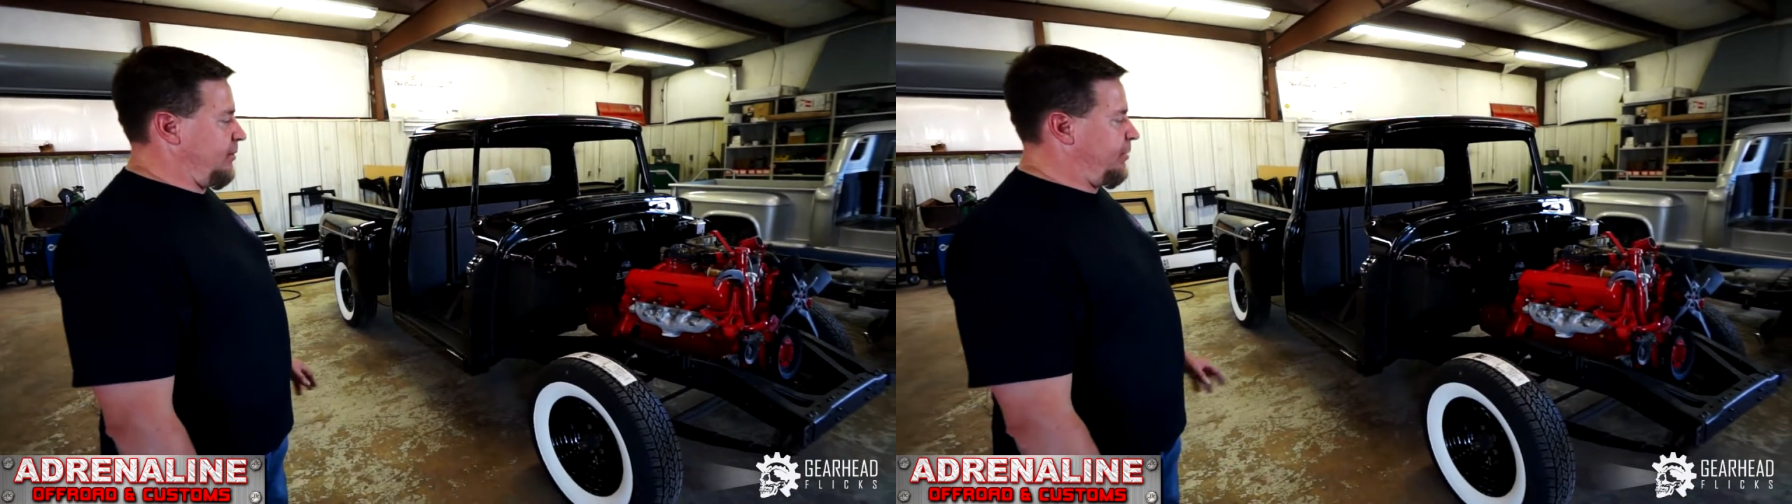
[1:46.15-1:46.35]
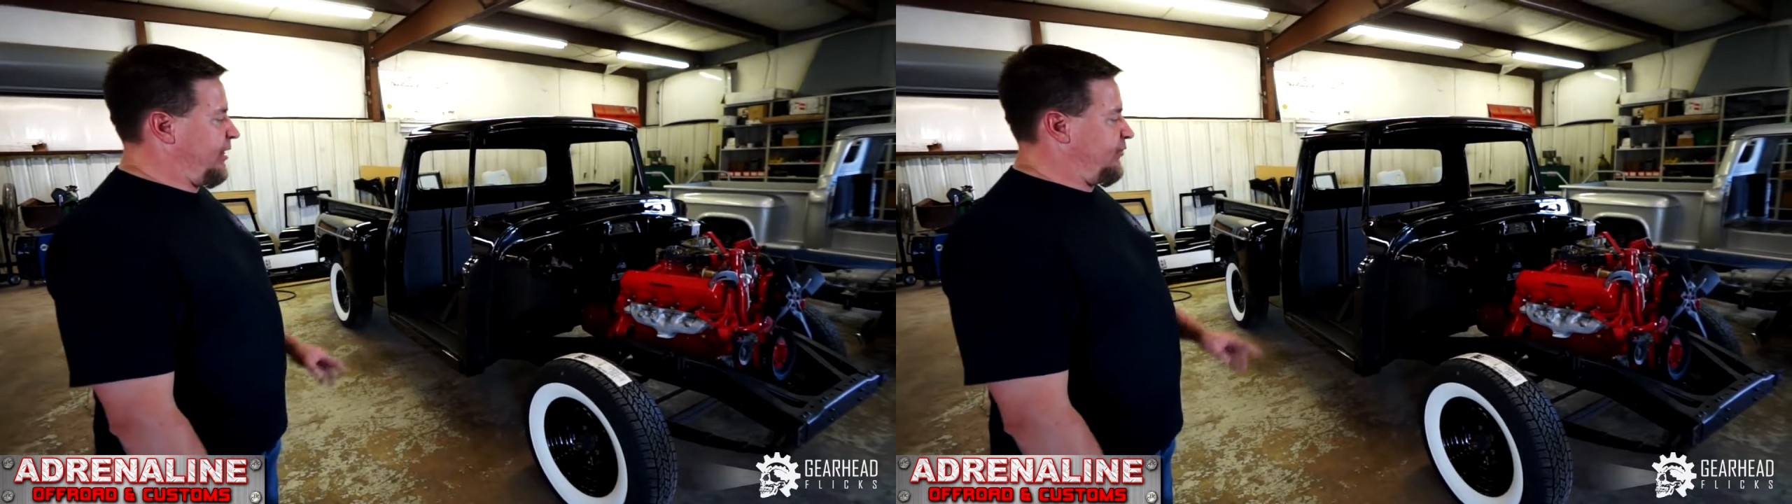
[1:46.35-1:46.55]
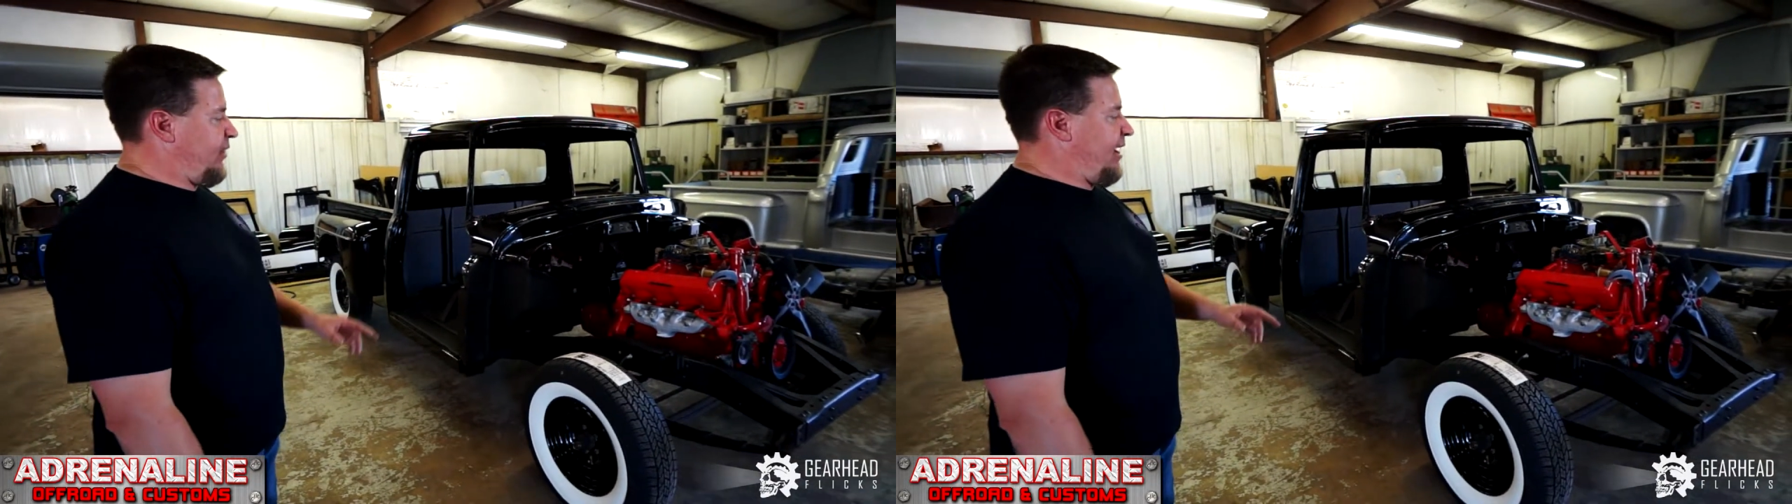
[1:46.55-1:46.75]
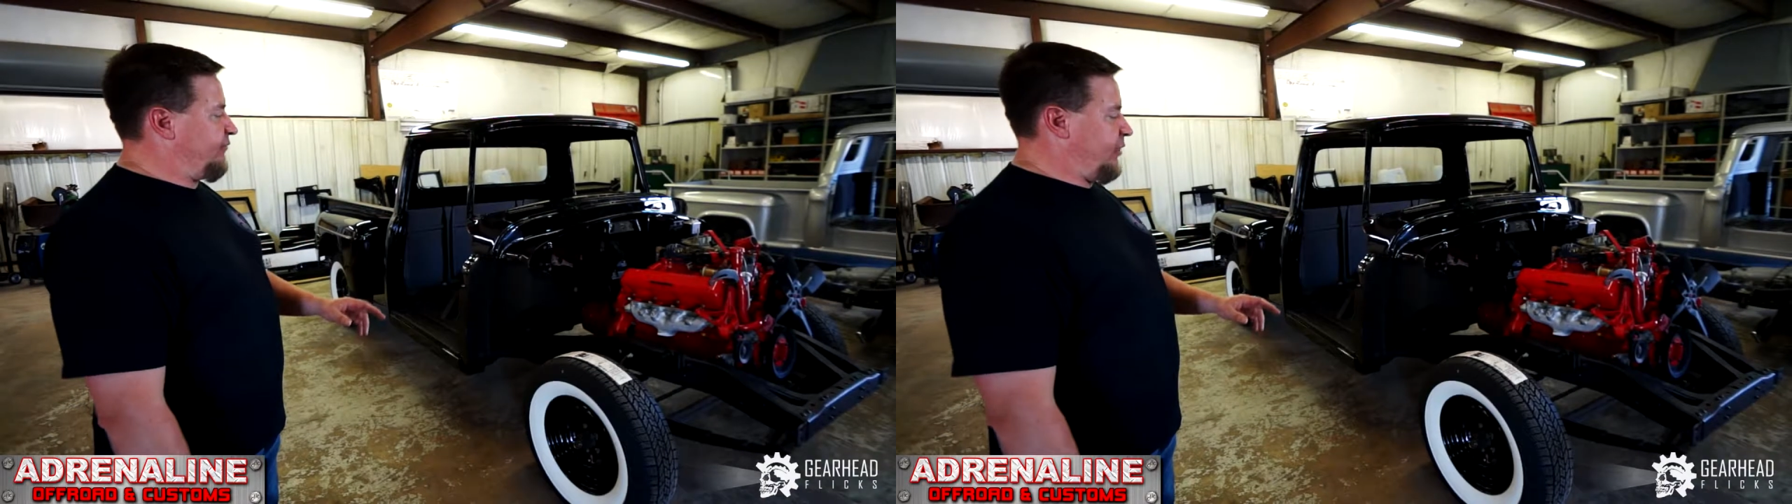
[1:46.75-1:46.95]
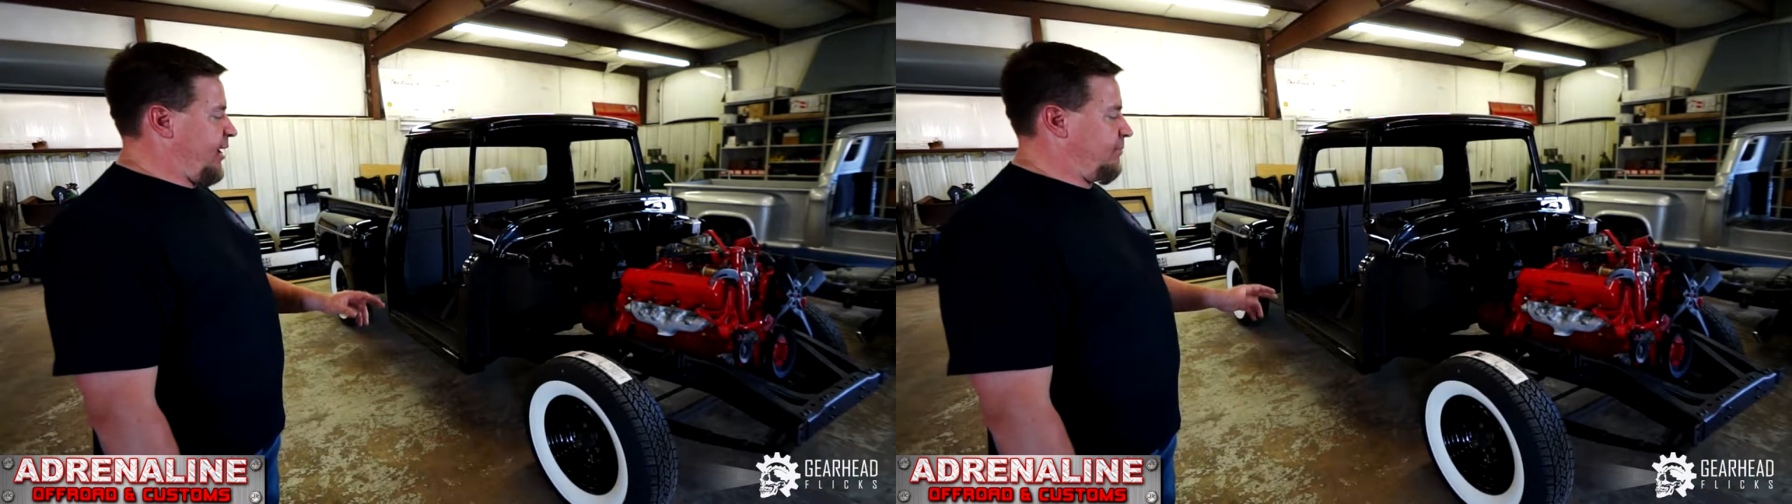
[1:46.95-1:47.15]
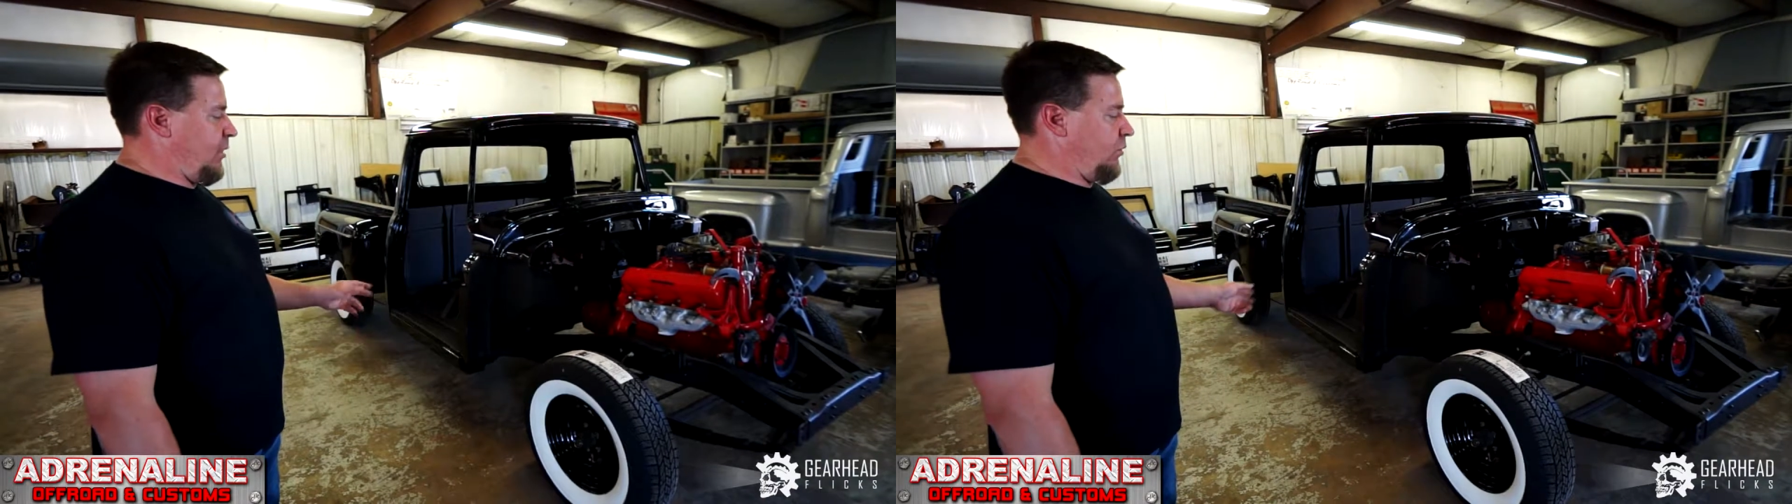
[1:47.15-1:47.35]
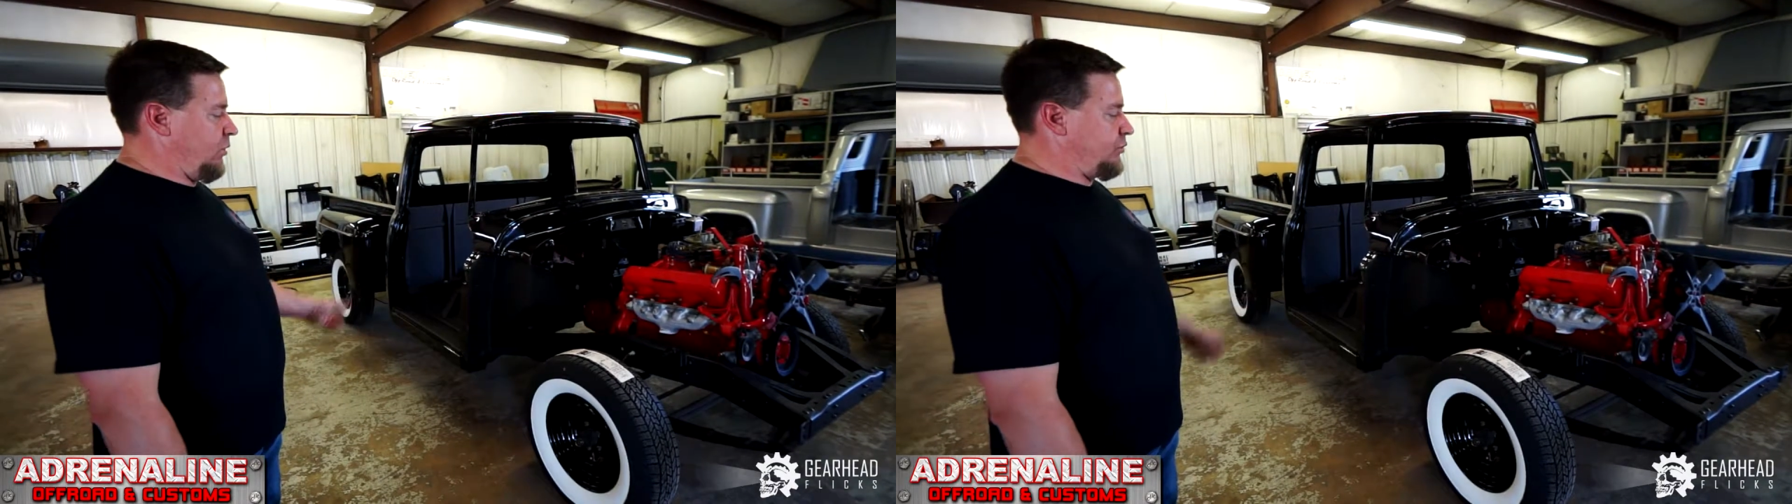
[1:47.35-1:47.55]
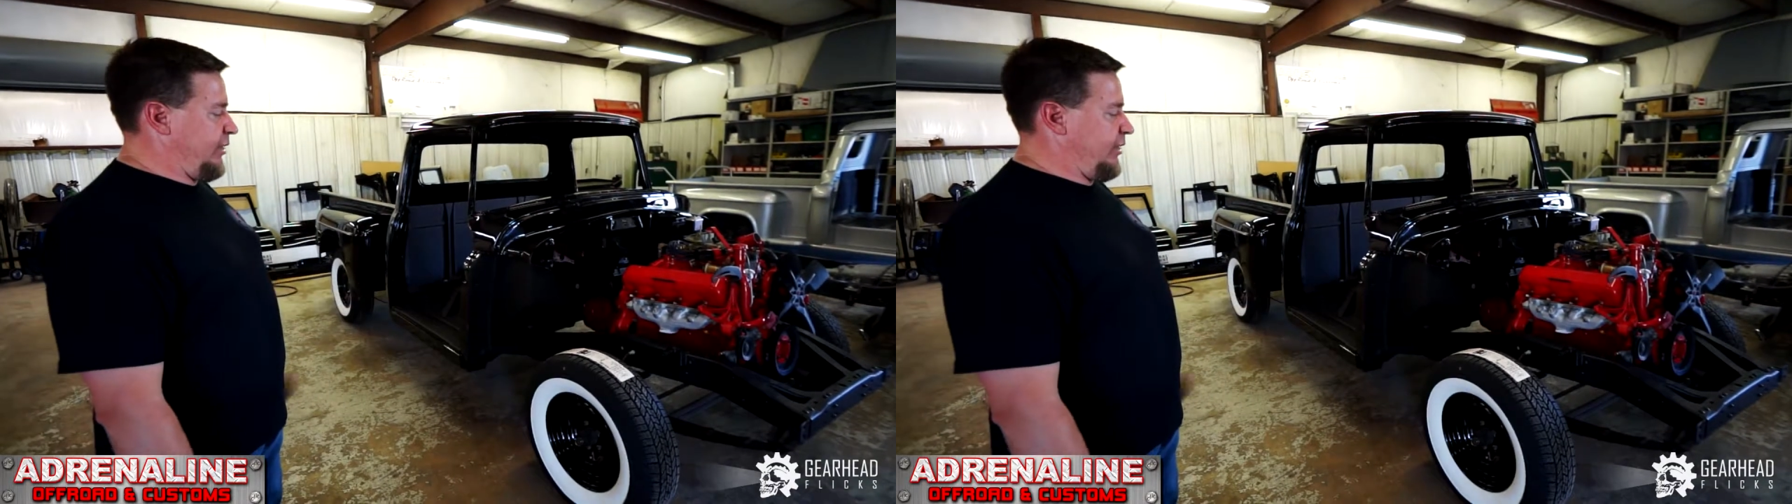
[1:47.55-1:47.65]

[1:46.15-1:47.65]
complete drivetrain, motor,